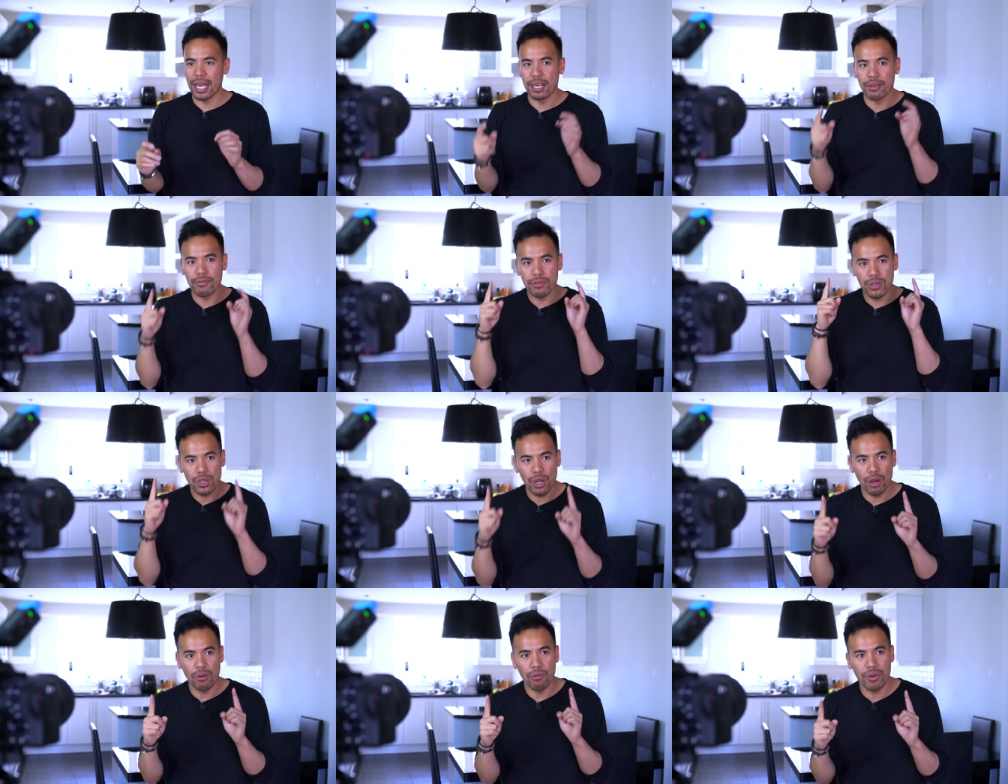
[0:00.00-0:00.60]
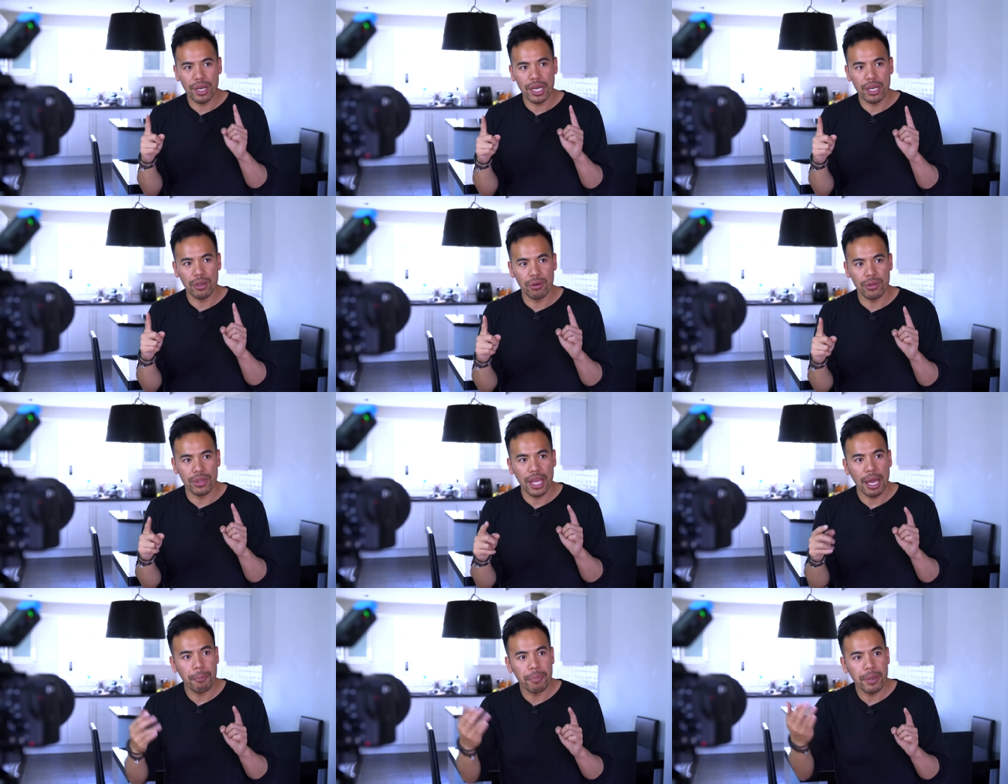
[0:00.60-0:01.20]
And if you're not really
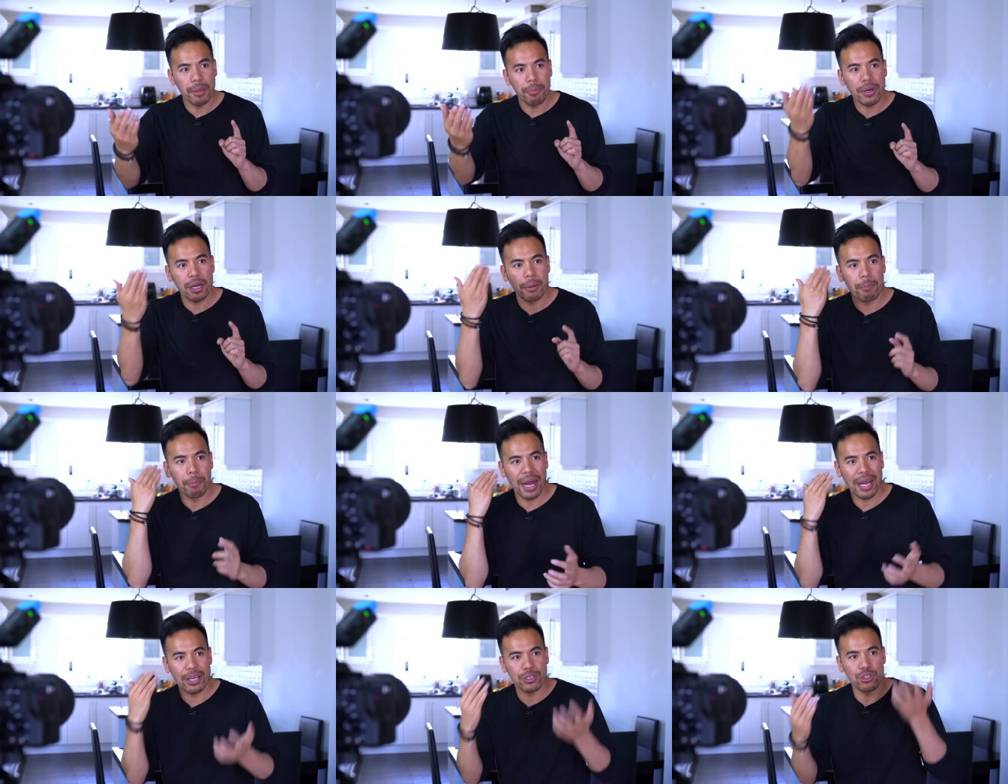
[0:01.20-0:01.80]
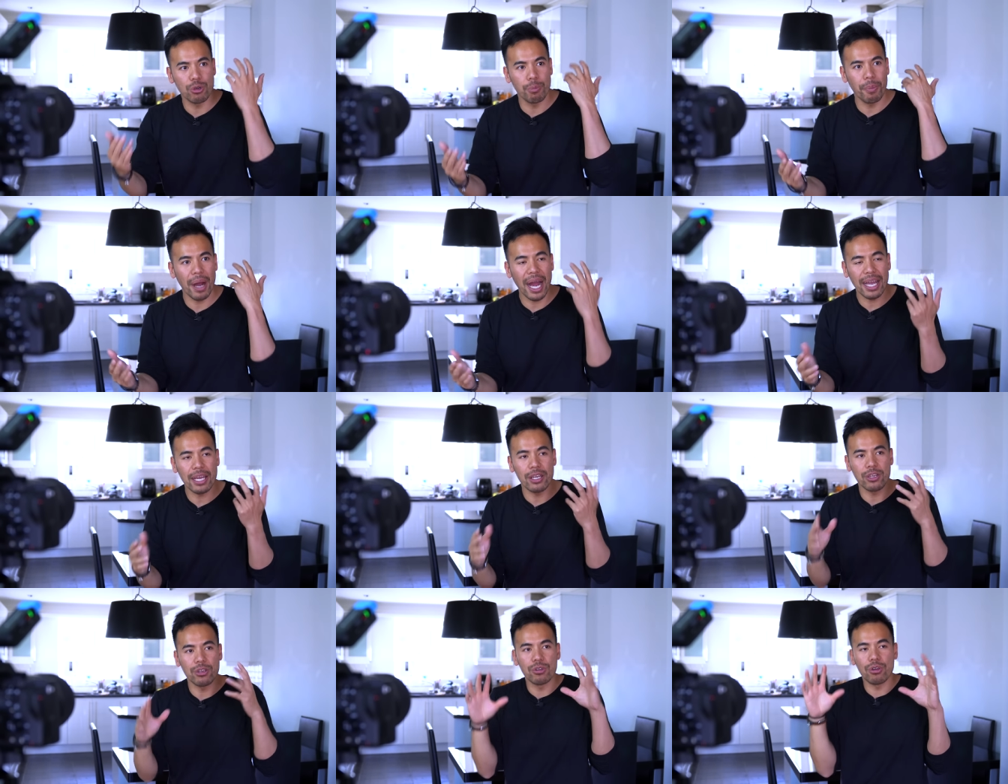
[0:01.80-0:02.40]
all there, people can pass you
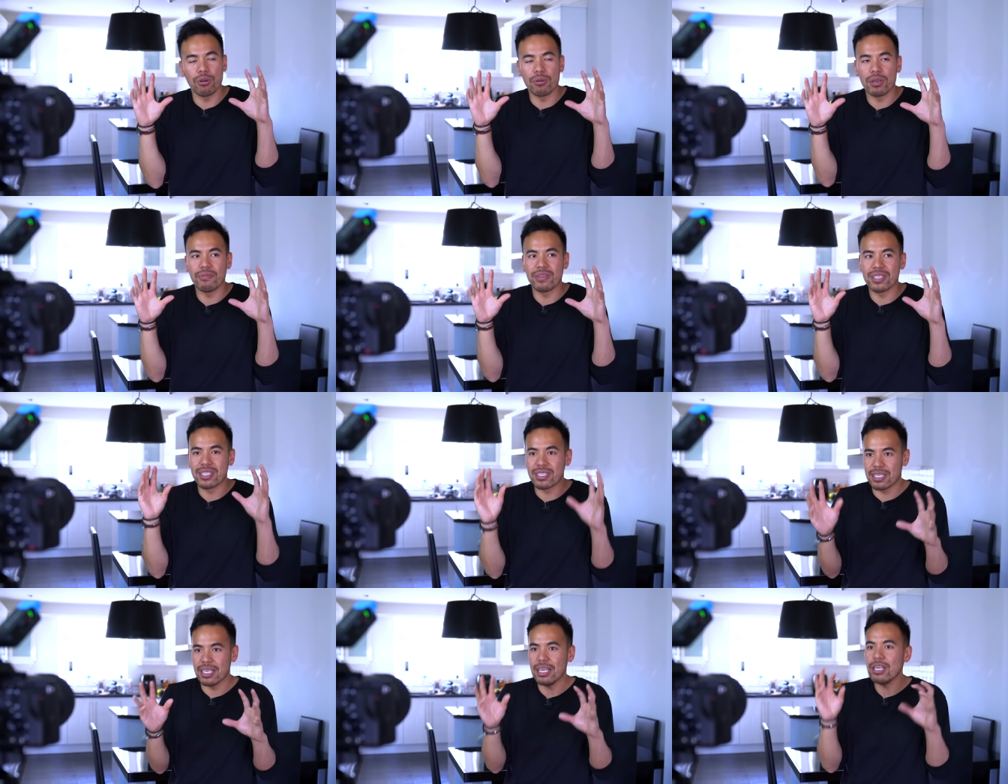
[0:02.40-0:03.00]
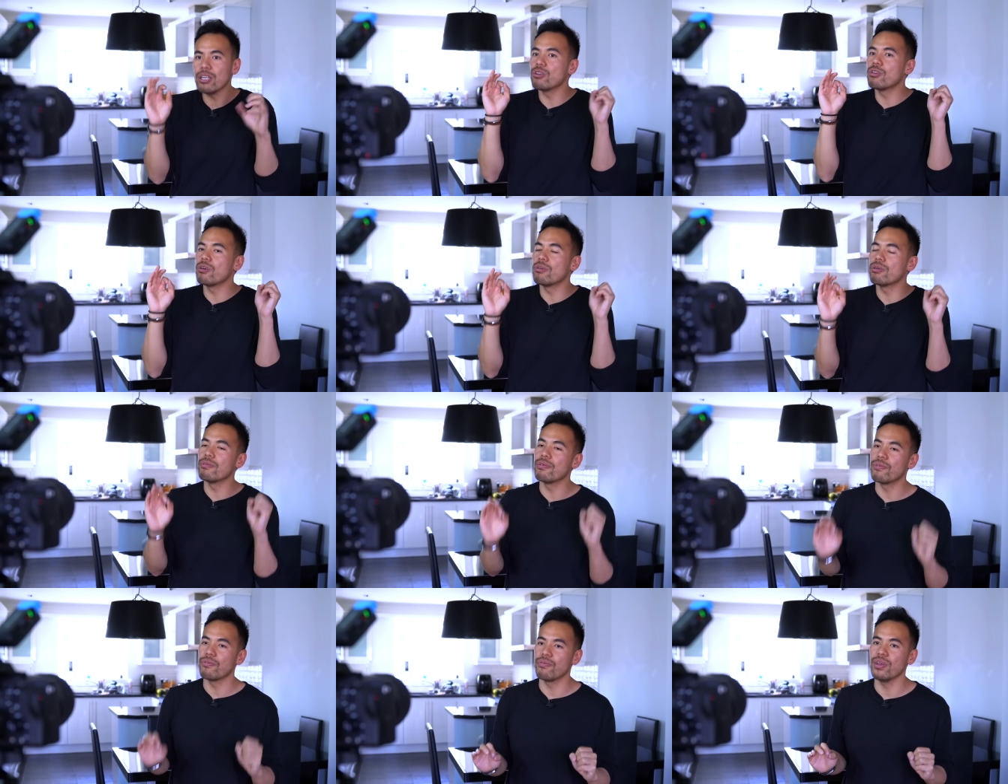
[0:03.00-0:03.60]
by and you don't even see it, you don't
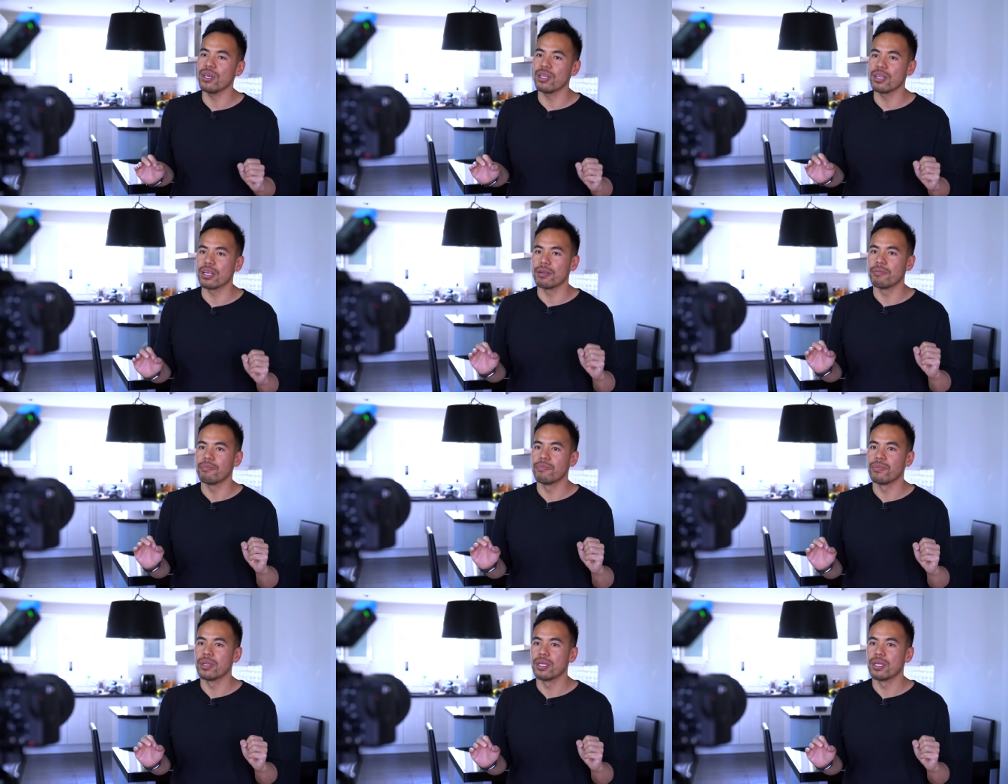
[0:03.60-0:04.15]
even feel it.